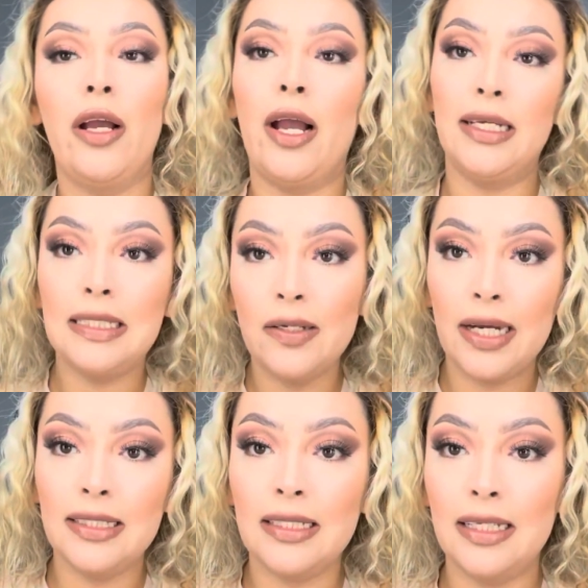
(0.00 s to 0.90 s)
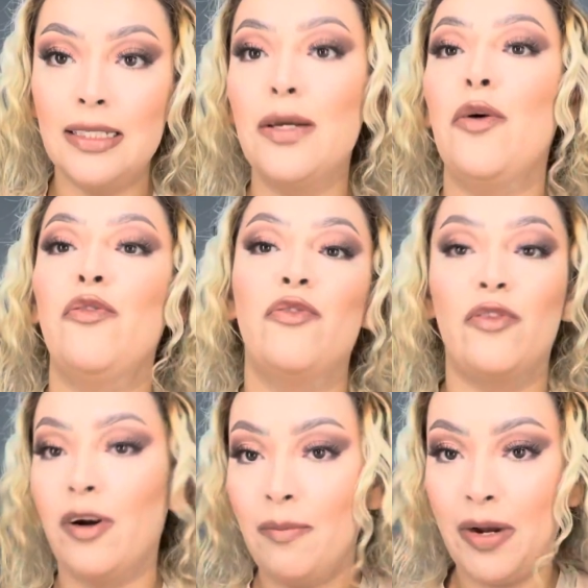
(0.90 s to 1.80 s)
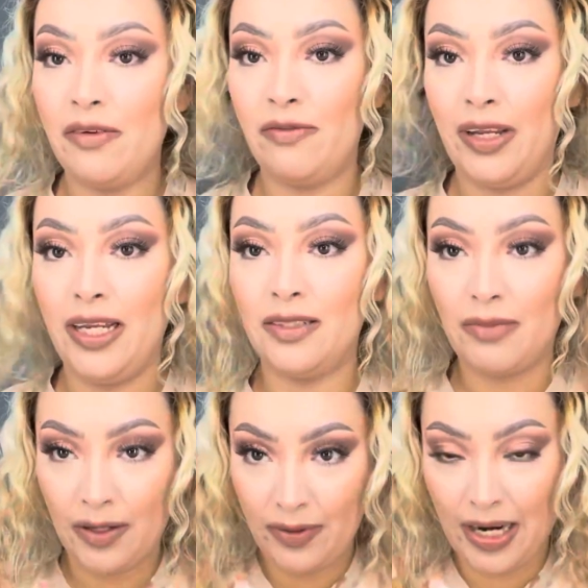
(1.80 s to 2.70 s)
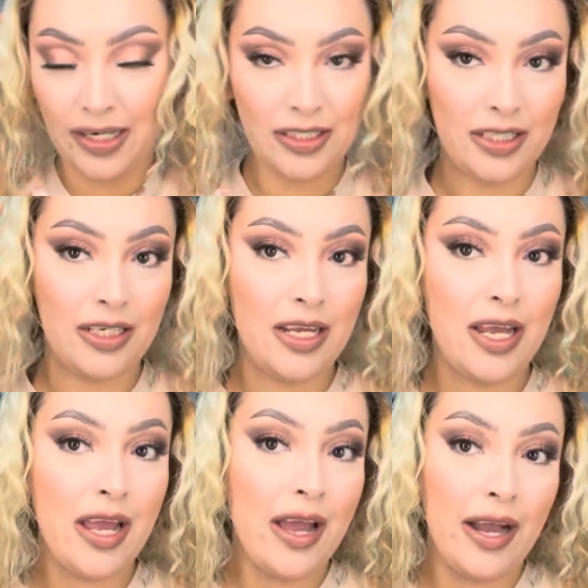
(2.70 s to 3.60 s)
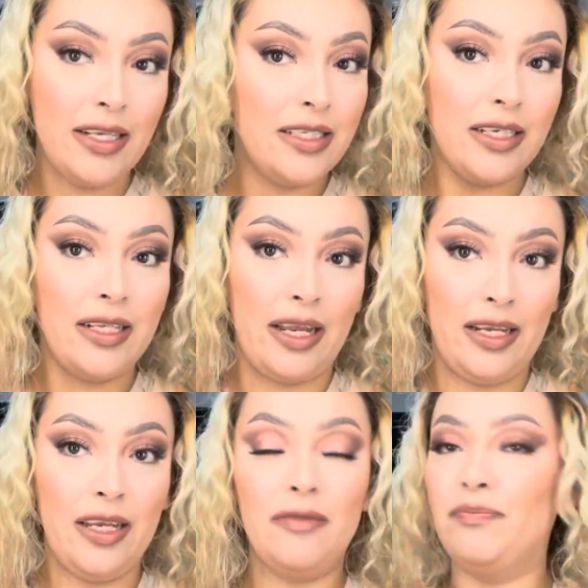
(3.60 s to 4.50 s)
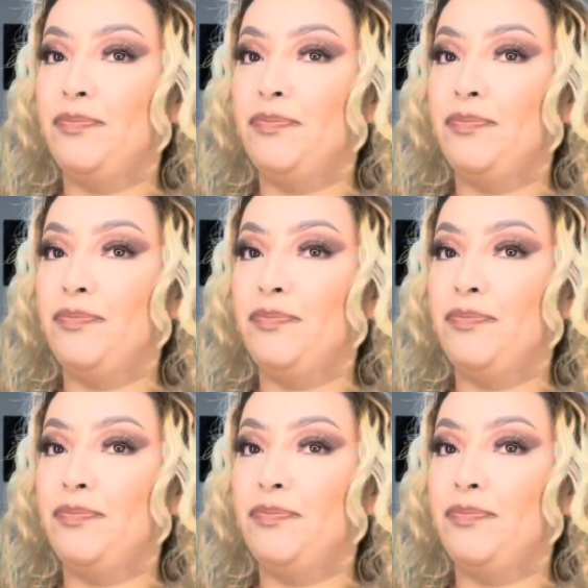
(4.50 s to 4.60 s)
As you guys can tell from my face, my reaction, I didn't like it.